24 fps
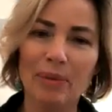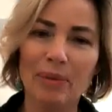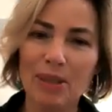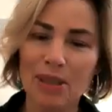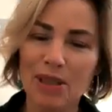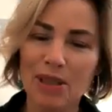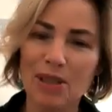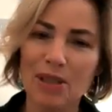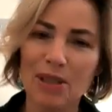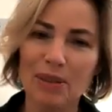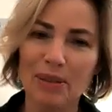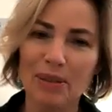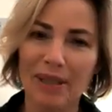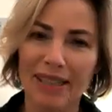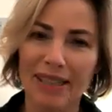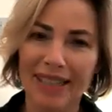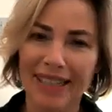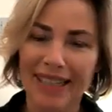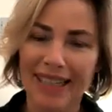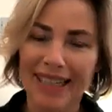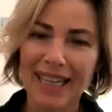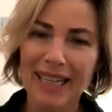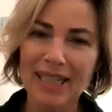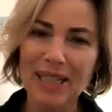We should do
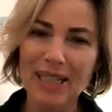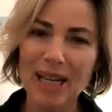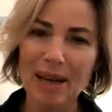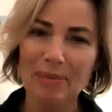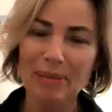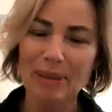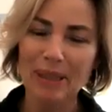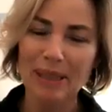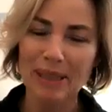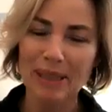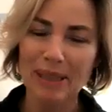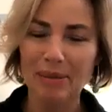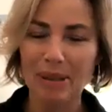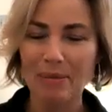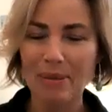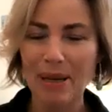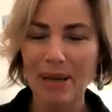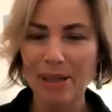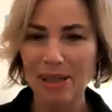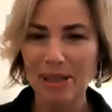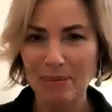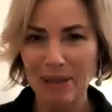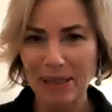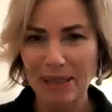a topic, a
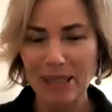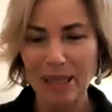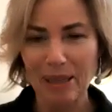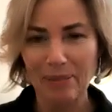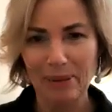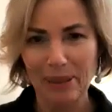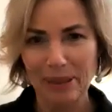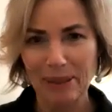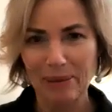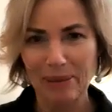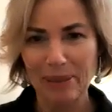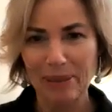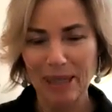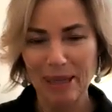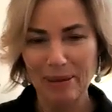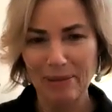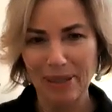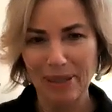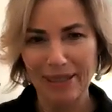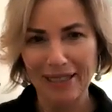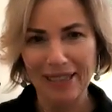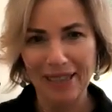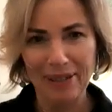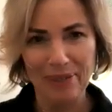mastermind topic sometime
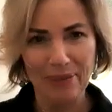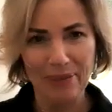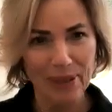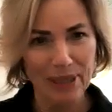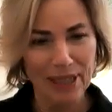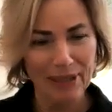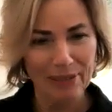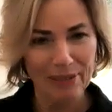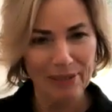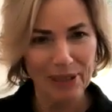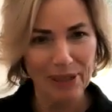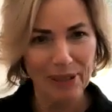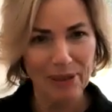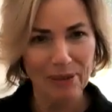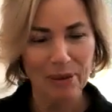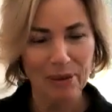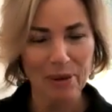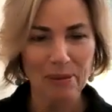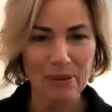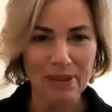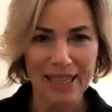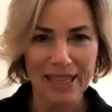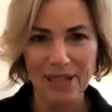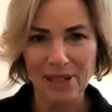on whatever, what
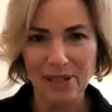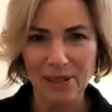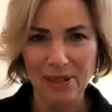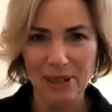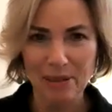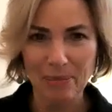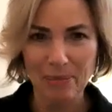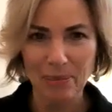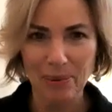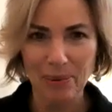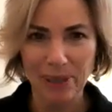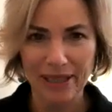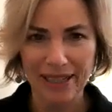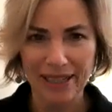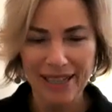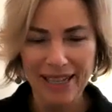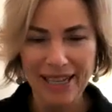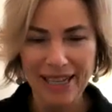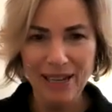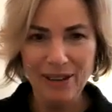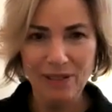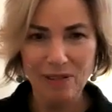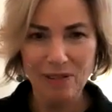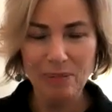was that turning point
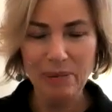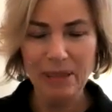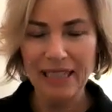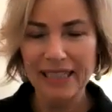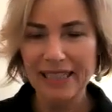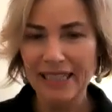for everybody?